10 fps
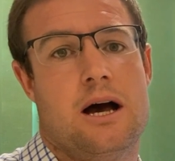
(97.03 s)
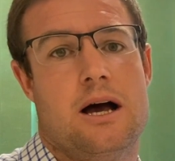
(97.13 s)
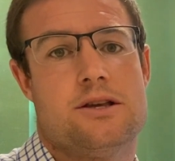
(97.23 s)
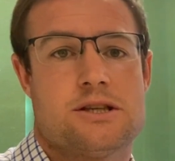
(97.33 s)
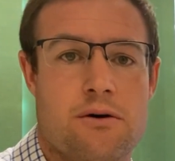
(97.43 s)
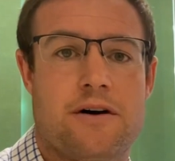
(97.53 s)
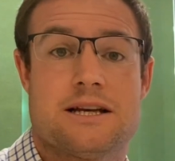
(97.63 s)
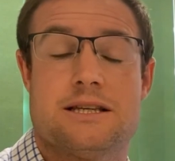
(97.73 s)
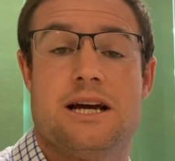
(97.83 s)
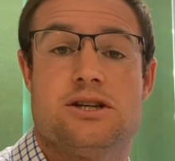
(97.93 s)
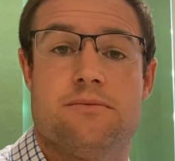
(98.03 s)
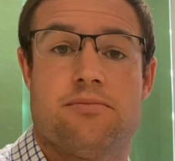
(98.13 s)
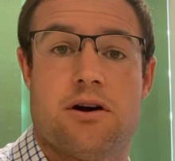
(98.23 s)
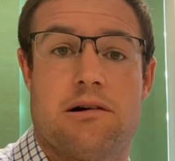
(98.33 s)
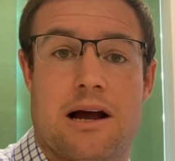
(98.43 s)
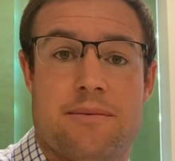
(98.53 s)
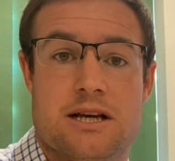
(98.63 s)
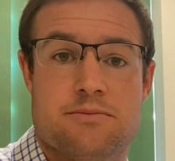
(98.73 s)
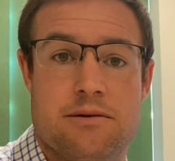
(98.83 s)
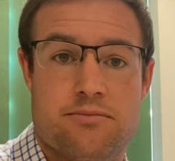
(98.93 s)
So a vaccination program has
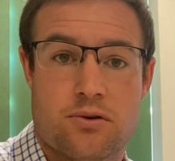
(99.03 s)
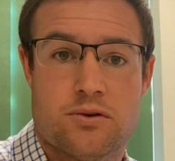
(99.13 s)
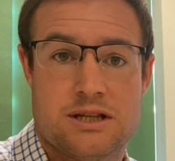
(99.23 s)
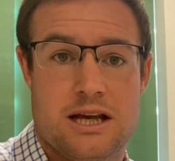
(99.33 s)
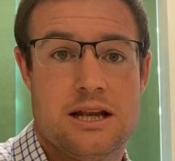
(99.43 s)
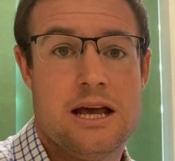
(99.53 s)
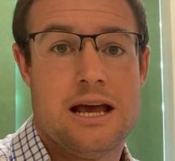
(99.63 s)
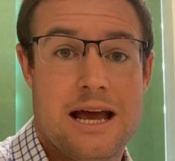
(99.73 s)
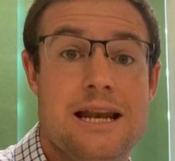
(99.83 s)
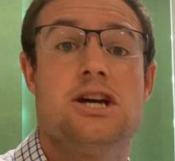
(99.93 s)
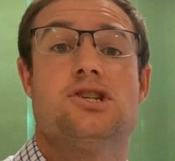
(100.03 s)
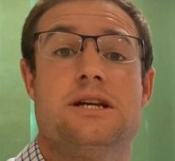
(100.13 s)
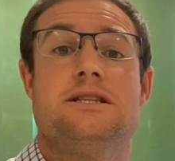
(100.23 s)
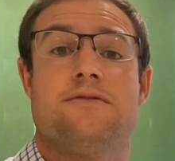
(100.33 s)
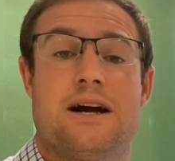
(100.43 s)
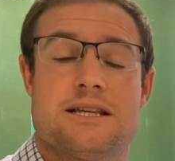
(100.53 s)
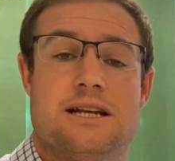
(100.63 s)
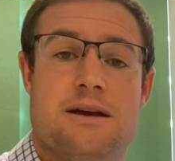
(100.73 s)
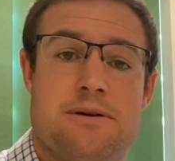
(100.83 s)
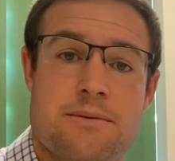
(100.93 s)
been brought in initially to
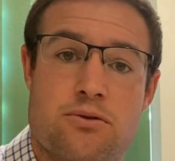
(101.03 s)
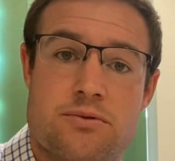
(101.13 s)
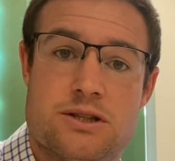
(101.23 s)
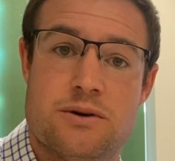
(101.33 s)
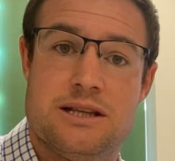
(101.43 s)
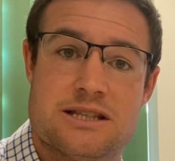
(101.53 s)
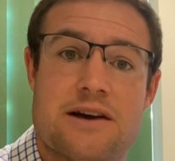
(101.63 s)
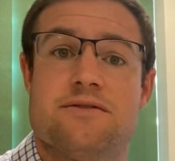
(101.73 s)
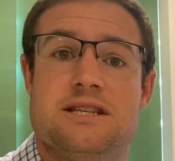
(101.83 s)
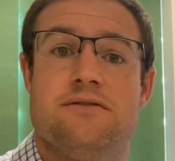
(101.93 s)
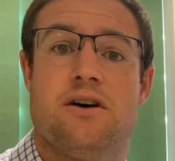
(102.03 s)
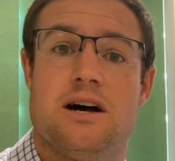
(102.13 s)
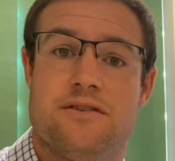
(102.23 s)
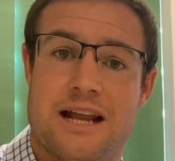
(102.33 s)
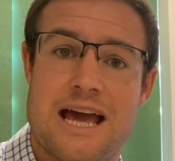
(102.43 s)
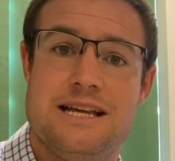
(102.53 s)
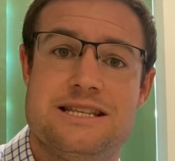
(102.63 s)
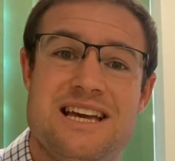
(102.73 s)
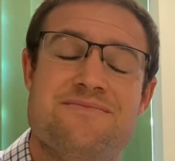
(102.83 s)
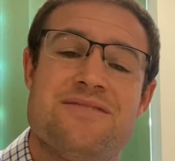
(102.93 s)
vaccinate people between 75 and
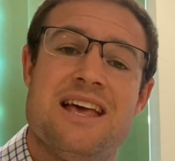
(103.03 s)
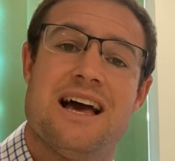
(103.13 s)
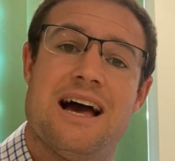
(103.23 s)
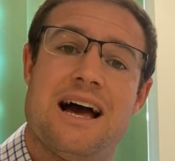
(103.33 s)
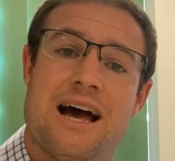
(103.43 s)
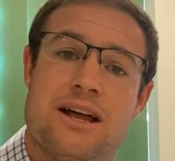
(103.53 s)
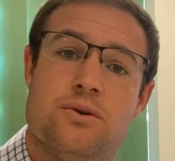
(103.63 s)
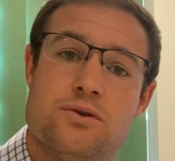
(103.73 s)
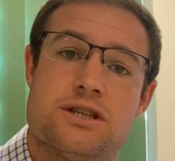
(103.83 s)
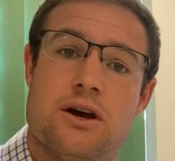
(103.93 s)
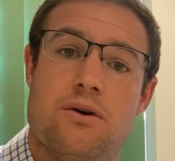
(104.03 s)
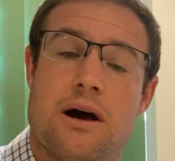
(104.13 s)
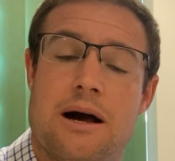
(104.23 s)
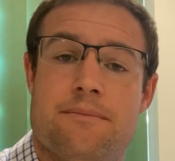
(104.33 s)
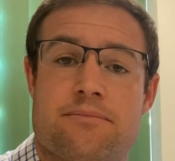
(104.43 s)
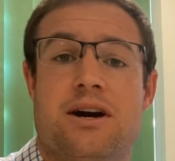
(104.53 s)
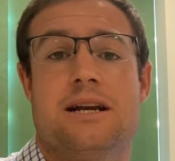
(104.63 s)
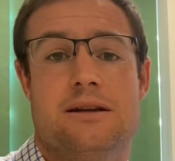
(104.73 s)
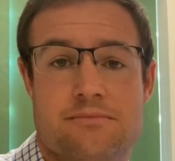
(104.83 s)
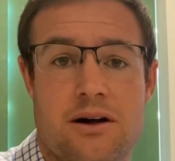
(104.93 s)
80 and also
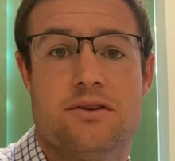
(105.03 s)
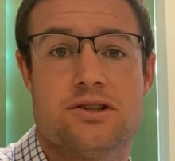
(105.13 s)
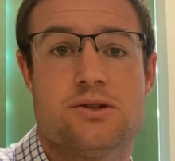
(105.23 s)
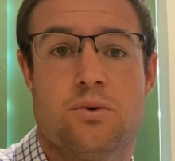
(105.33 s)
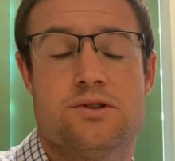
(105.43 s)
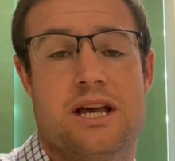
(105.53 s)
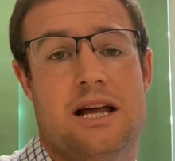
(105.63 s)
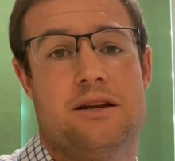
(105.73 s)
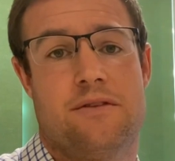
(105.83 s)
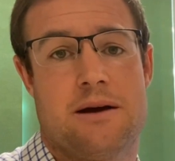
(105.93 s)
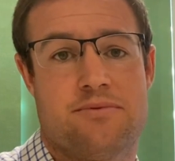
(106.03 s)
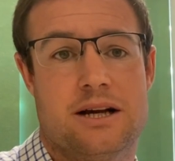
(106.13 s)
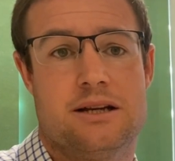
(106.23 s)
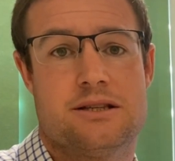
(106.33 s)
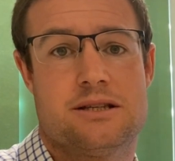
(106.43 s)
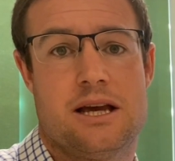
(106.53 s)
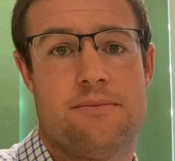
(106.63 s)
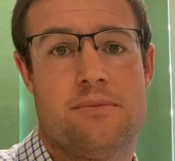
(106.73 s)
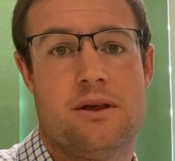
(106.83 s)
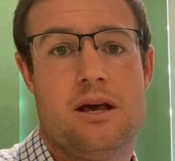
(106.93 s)
pregnant mothers towards the end of their pregnancy.
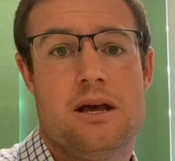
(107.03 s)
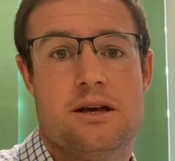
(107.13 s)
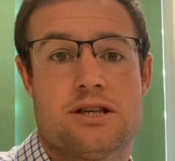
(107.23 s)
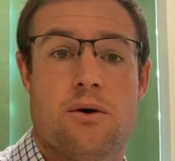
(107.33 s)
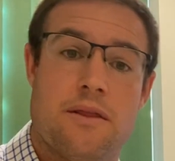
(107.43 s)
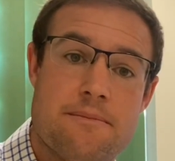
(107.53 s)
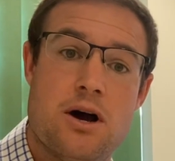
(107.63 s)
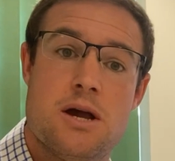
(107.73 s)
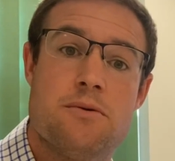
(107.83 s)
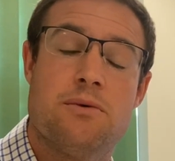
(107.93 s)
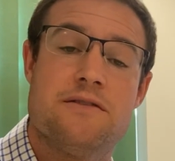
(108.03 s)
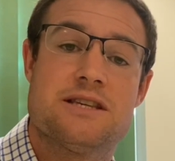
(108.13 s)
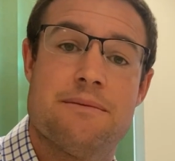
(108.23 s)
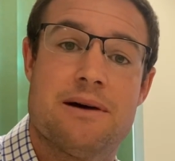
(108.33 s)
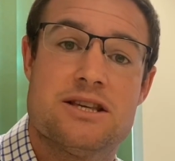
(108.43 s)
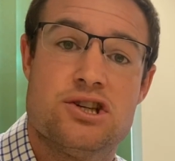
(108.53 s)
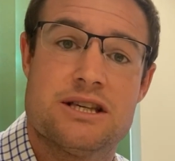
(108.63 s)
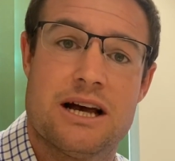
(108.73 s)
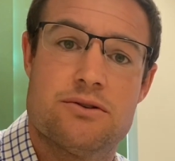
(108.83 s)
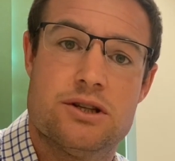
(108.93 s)
So at the moment, we've sent messages
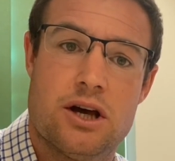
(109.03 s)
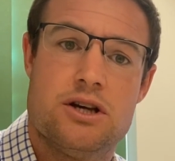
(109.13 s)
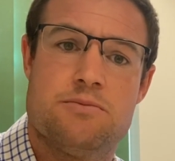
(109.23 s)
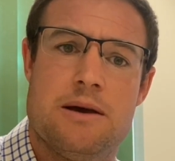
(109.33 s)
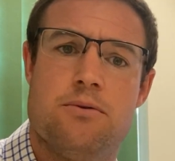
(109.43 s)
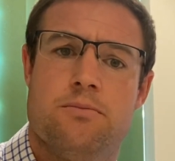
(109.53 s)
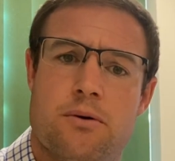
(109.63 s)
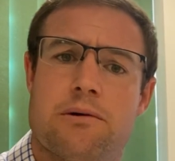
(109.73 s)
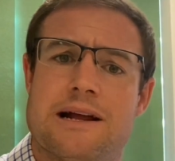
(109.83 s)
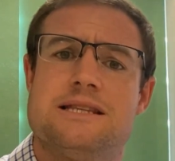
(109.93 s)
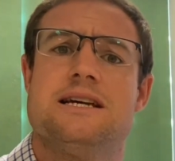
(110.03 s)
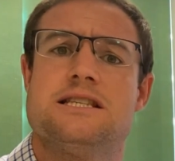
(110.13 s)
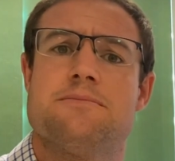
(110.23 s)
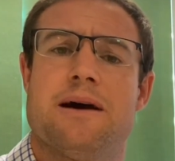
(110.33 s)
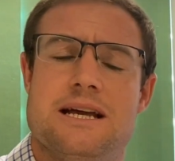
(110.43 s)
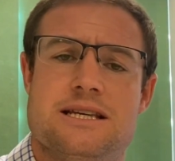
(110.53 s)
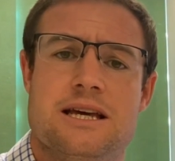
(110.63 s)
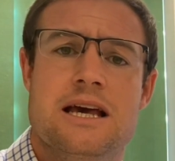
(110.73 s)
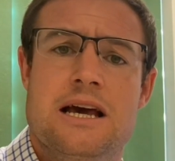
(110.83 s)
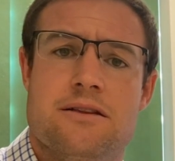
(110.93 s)
out to those people, but we're anticipating
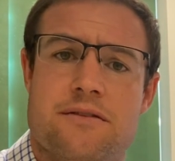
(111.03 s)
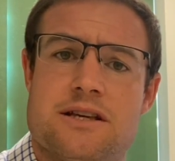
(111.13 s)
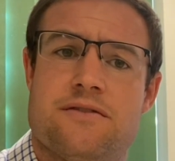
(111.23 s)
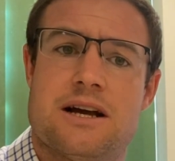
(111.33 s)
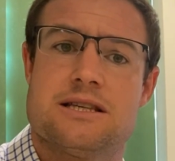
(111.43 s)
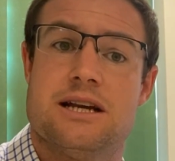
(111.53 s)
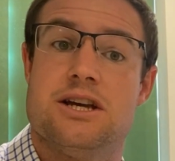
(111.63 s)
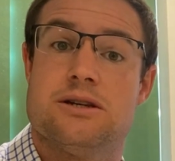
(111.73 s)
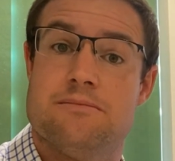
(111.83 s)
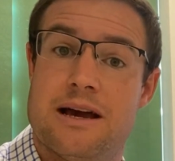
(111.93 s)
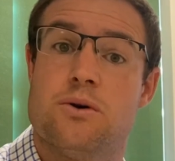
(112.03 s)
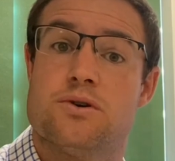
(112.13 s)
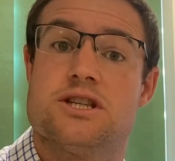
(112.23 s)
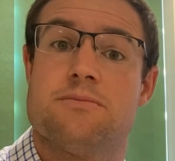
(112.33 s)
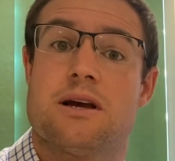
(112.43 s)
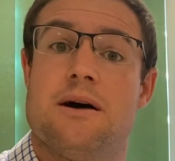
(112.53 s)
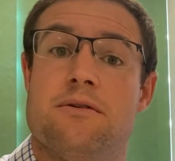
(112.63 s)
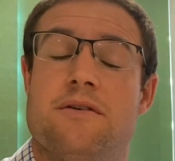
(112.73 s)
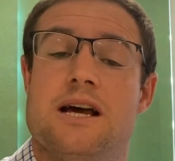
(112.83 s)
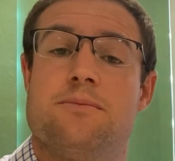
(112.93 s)
that this vaccination may also become
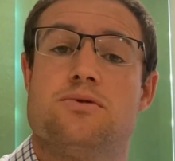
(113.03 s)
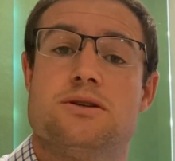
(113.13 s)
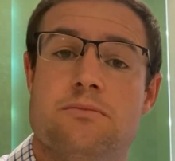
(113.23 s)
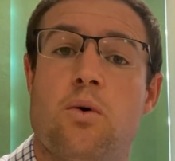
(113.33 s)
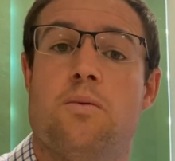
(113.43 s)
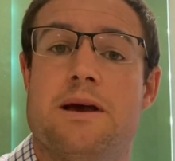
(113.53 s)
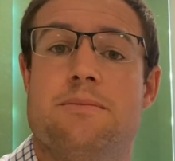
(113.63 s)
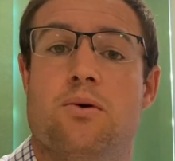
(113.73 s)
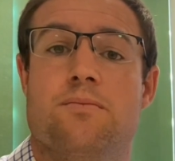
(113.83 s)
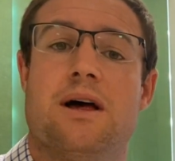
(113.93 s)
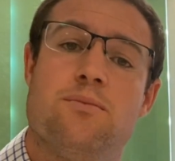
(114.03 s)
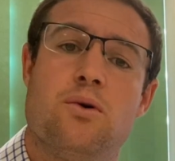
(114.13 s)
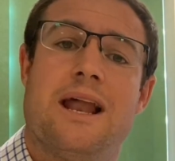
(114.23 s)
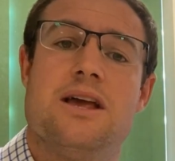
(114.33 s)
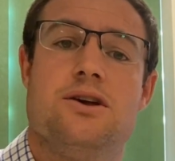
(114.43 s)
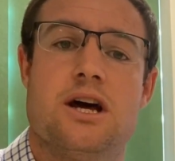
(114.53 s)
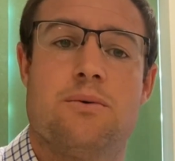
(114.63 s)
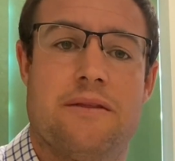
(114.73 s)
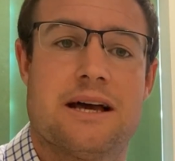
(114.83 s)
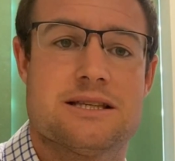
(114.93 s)
available to more people, and we'll let you know when
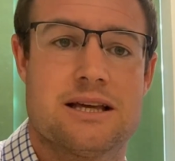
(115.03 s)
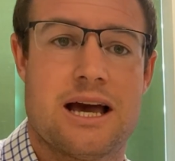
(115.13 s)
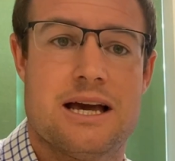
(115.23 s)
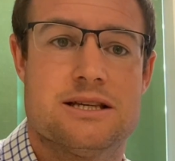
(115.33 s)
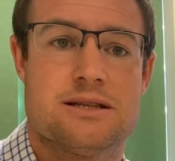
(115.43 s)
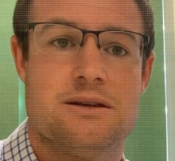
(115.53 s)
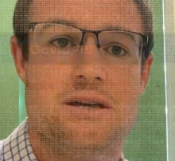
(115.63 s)
that's the case.